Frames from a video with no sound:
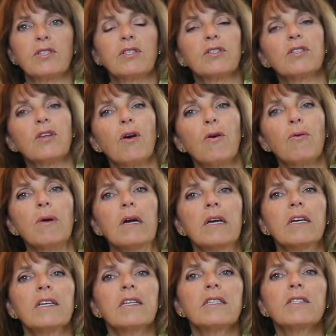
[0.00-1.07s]
So
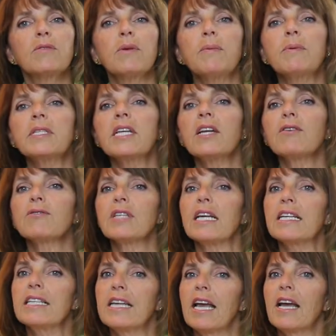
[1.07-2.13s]
sweet potatoes
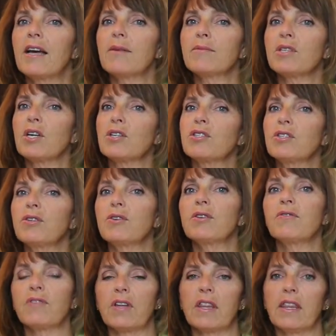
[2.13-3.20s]
and yams are two
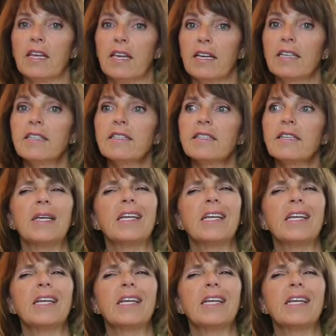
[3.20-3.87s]
different things.